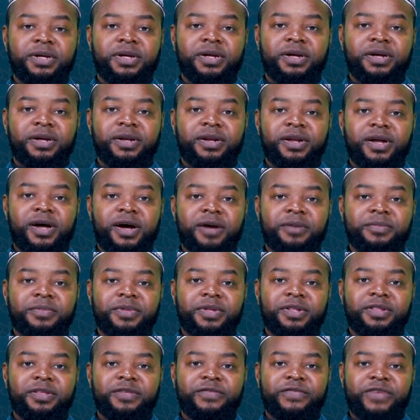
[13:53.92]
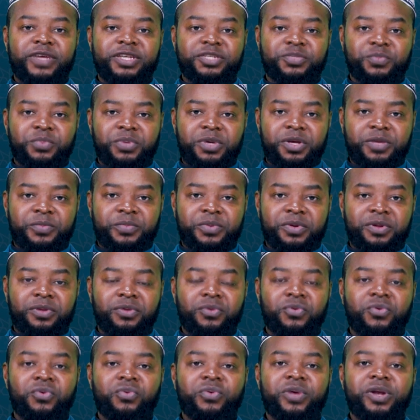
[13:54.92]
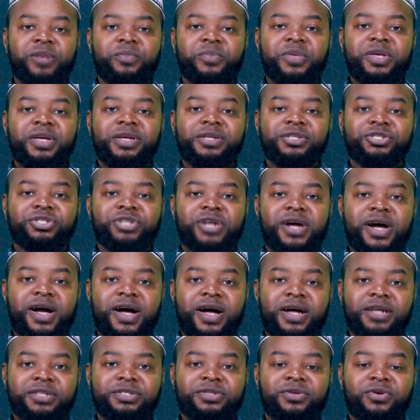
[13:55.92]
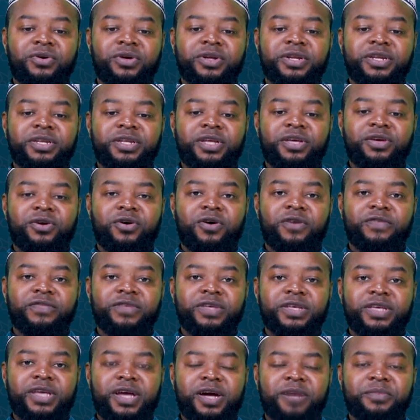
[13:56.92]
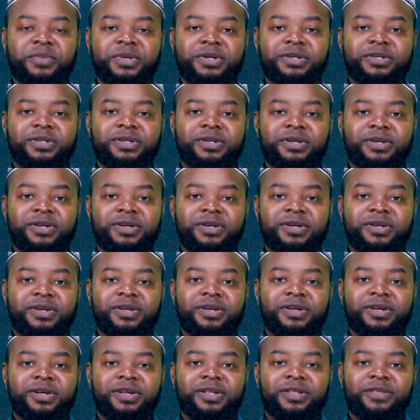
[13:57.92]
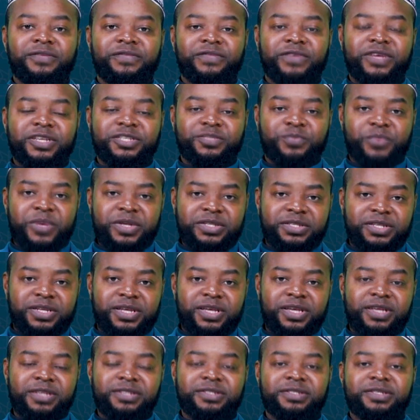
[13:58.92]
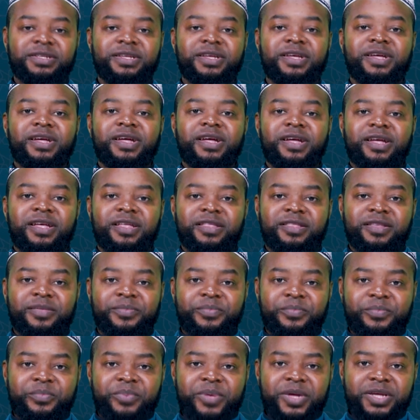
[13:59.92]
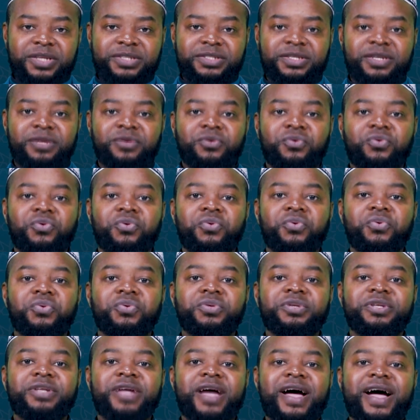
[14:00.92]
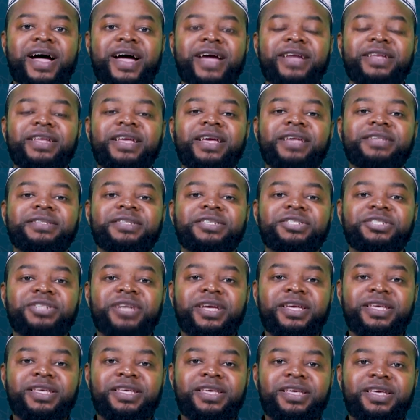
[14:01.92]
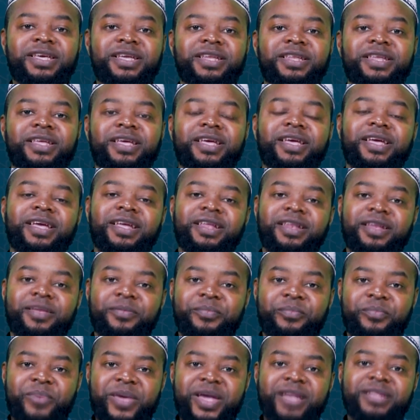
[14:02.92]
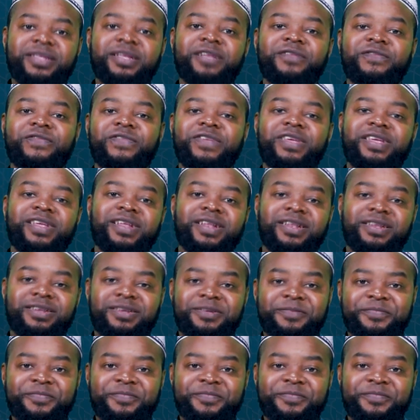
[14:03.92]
Now, the first people who will be judged on the day of Qiyamah. First person is the person who died as a shaheed in the battlefield.